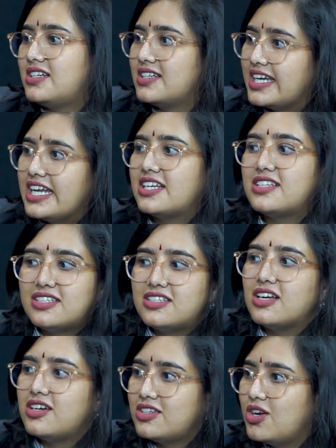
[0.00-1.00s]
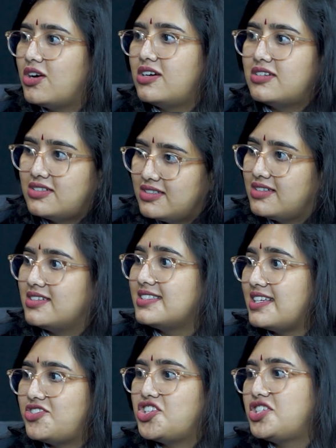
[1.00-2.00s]
get your
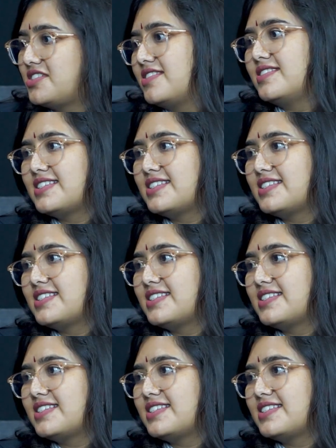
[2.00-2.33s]
suggestions,